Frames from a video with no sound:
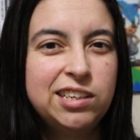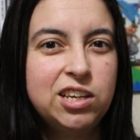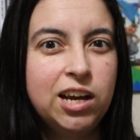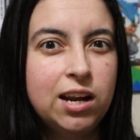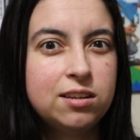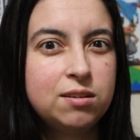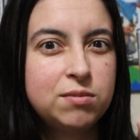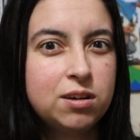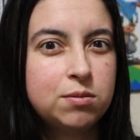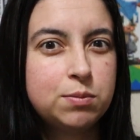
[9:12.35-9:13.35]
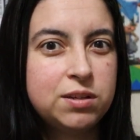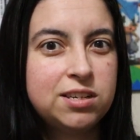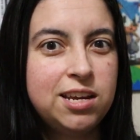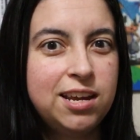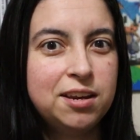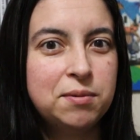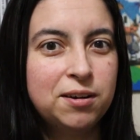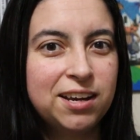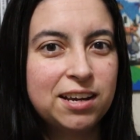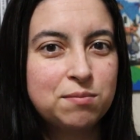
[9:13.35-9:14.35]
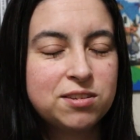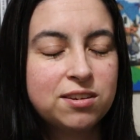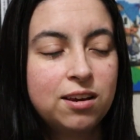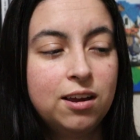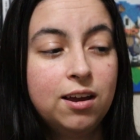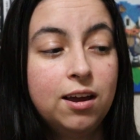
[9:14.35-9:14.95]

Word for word: you gotta sometimes be sneaky about games.